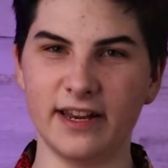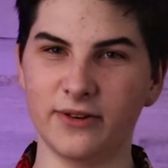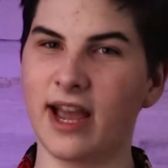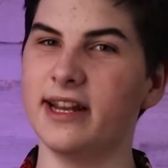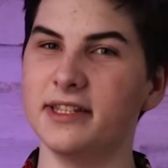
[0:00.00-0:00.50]
you'll
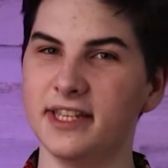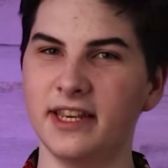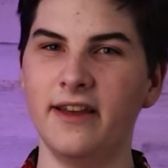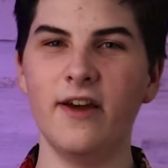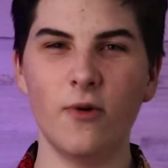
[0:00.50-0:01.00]
kind of
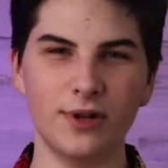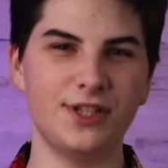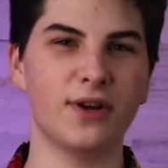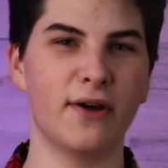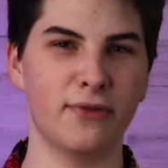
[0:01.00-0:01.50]
see once
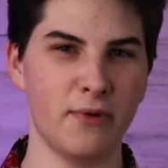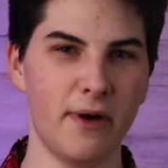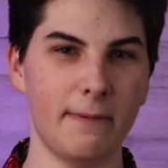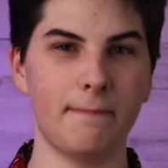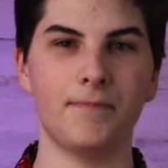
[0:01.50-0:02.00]
you go through
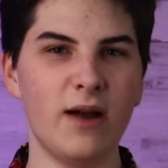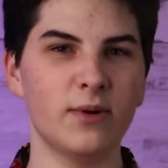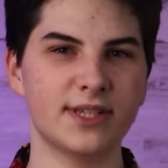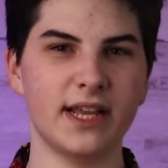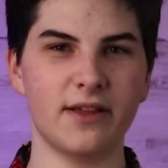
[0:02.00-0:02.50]
it. I will
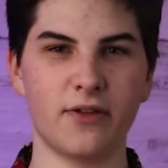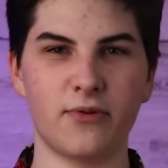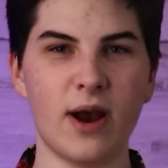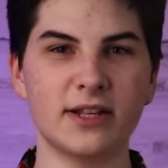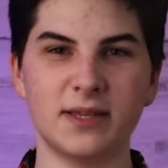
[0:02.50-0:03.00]
say though,
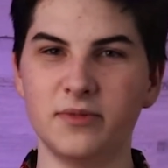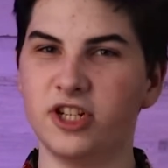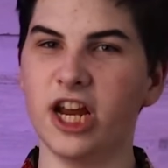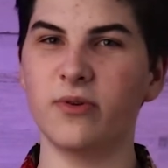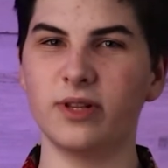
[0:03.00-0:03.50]
throughout some
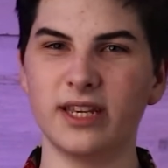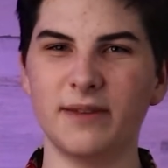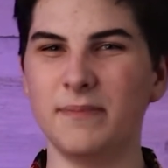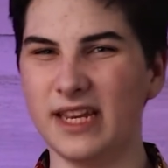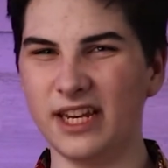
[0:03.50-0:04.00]
generally
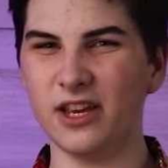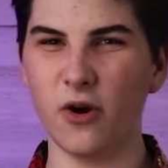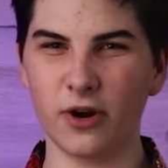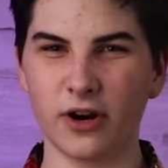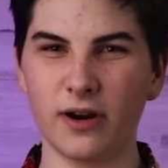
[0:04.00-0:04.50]

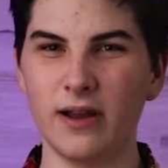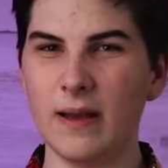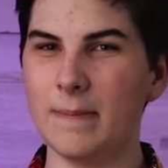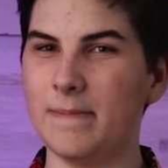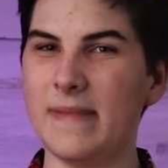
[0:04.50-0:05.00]
mediocre
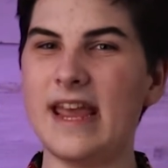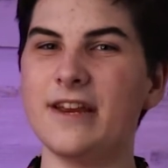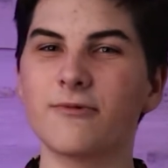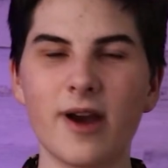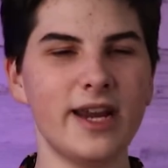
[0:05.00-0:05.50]

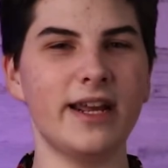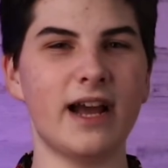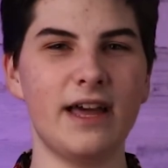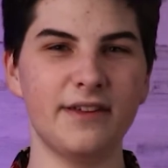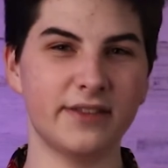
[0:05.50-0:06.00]
main writing,
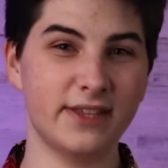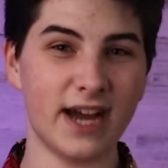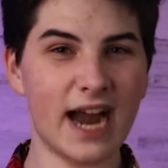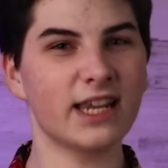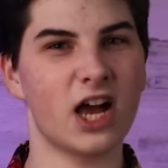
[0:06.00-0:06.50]
I think the
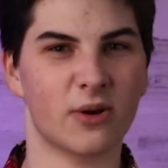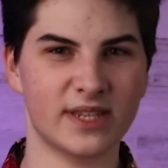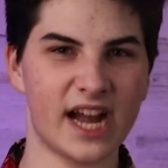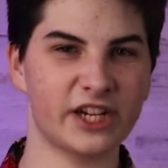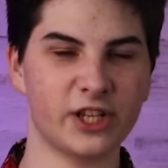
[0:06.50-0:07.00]
dialogue was
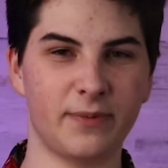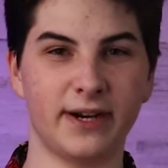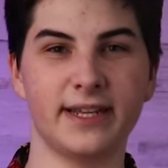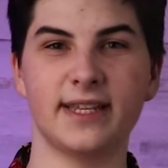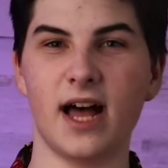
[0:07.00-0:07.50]
actually
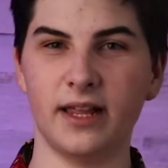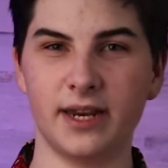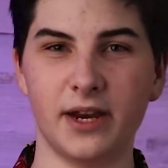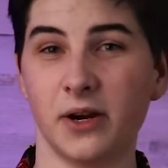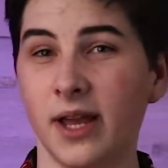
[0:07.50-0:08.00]
pretty solid
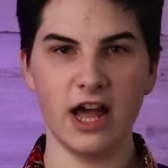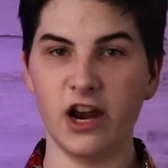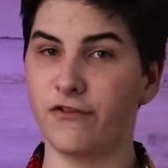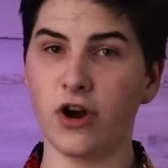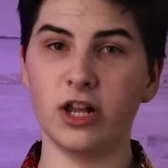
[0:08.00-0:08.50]
here, and
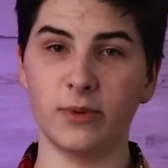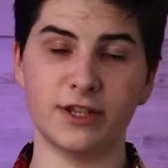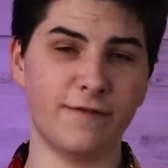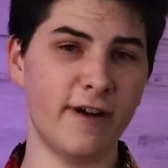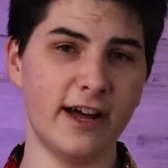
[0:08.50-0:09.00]
overall it was
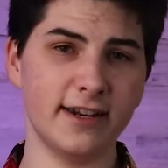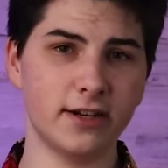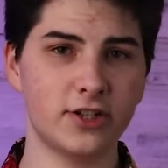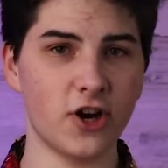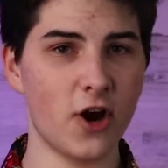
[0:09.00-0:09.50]
fun,
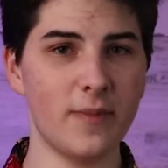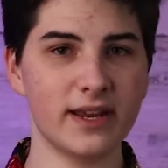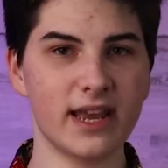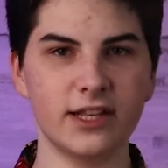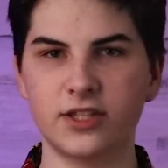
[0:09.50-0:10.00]

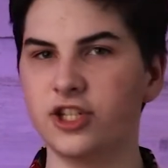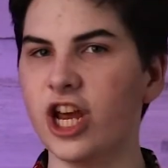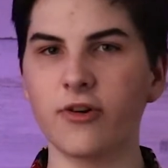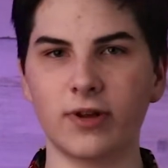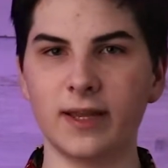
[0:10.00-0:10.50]
charming, and
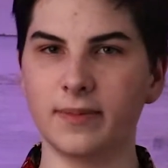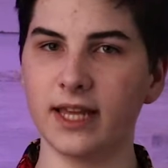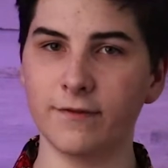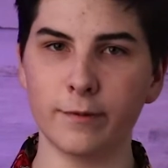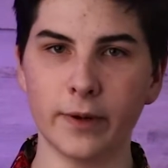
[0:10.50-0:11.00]
generally
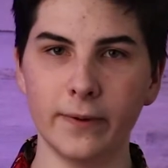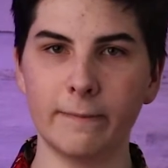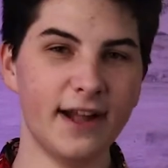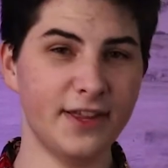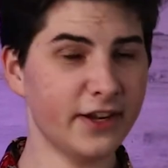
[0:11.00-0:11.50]
believable.
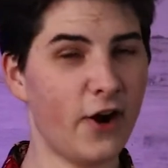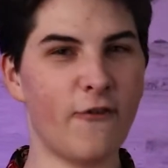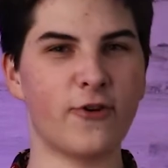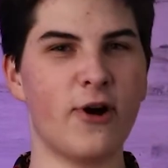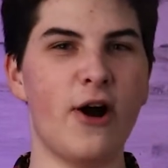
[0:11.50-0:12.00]
I think
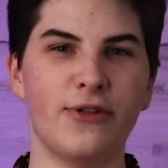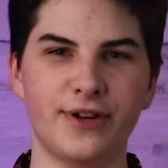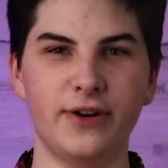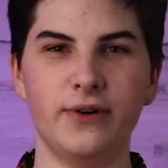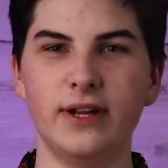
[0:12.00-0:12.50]
overall
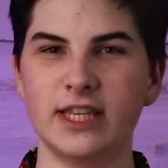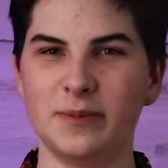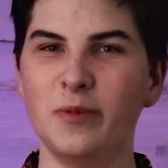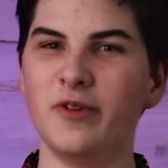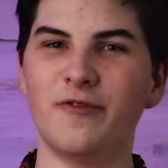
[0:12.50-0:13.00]
though, this
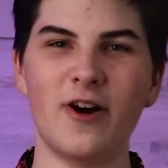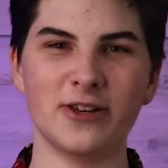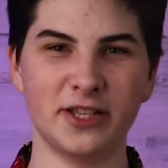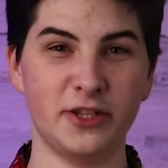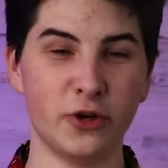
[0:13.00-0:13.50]
movie
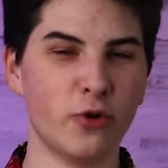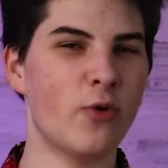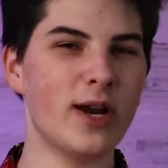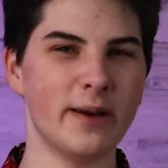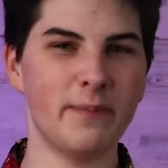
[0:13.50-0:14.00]
falls into
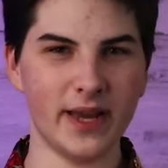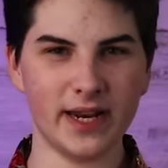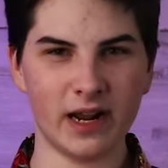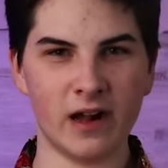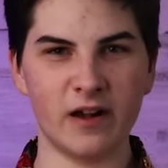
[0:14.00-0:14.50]
quite a
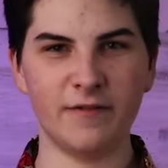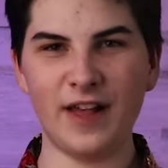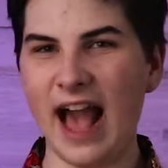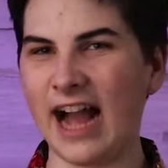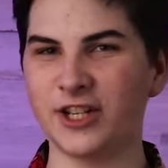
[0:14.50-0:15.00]
bit of
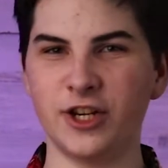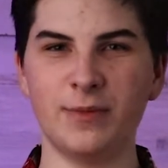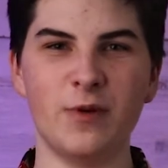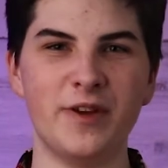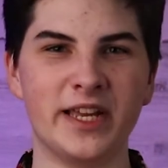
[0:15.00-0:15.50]
action
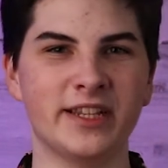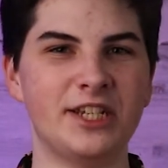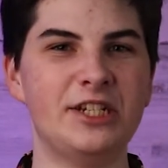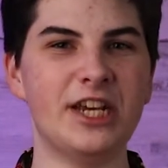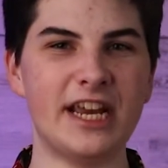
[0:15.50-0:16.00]
movie
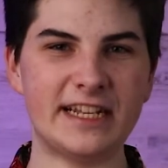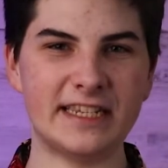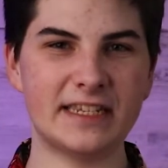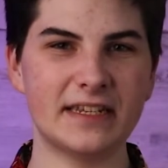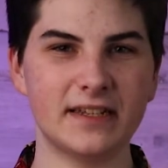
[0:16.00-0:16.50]

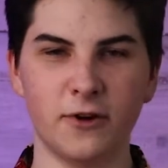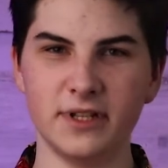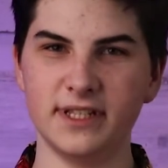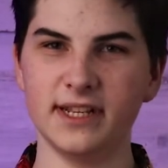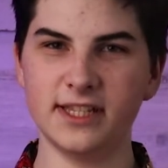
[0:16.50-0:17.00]
cliches. For
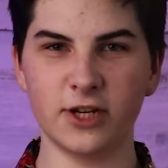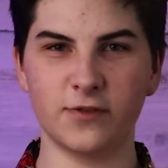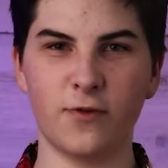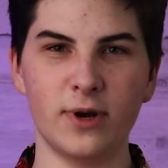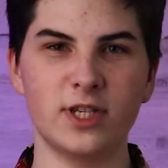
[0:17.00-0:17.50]
instance, there's
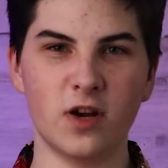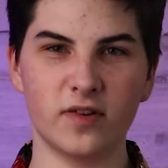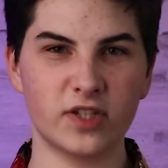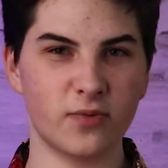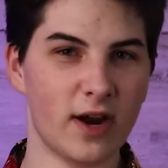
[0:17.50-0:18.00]

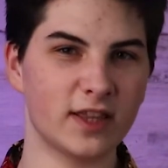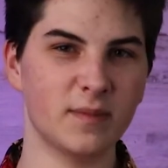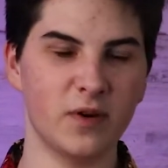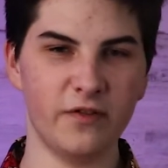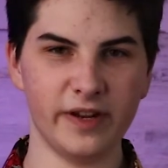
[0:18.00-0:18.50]
voiceovers throughout the
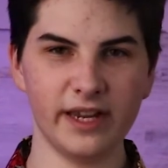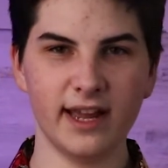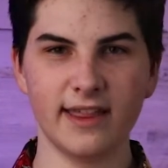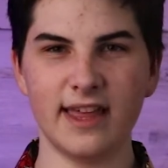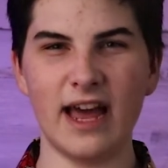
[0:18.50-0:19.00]
movie
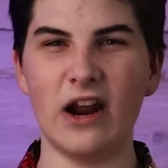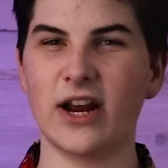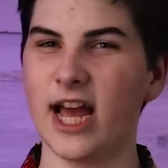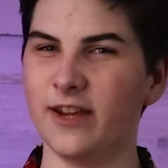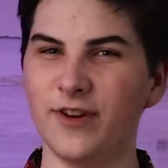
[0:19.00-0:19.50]
that are
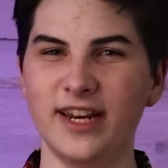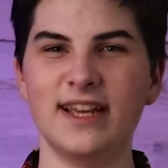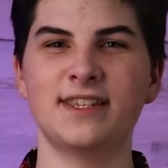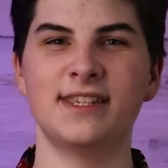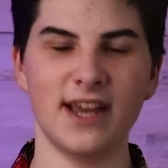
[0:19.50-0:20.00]
kind of
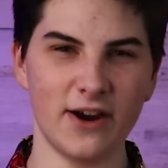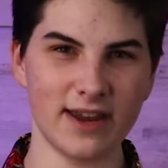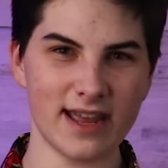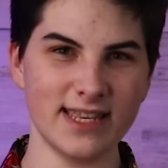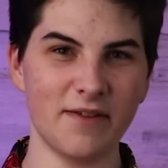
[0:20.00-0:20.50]

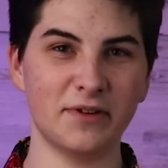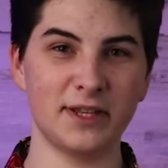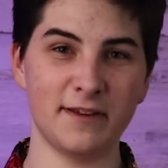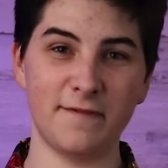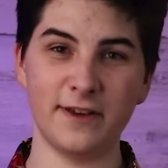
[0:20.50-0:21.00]
unnecessary and
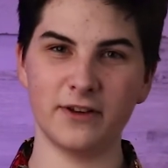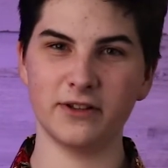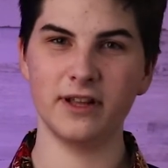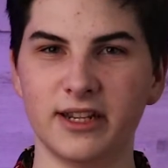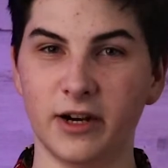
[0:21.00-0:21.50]
definitely feel
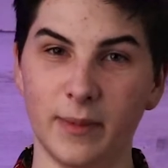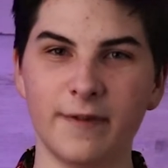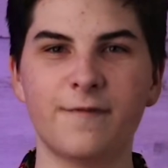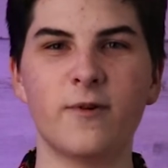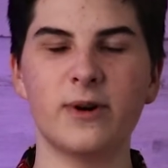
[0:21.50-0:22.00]
a little bit
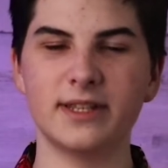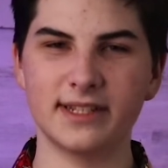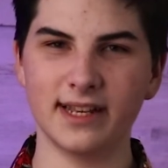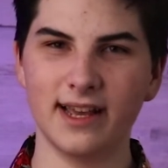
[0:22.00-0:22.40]
forced,